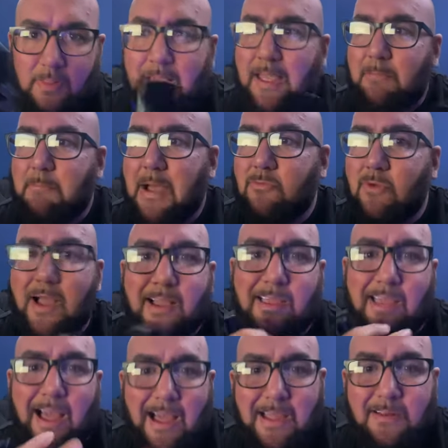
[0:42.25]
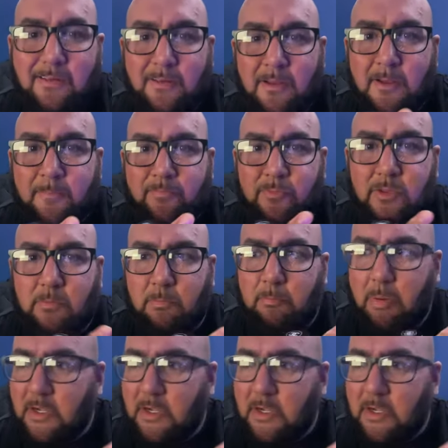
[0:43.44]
Like, in my, I got a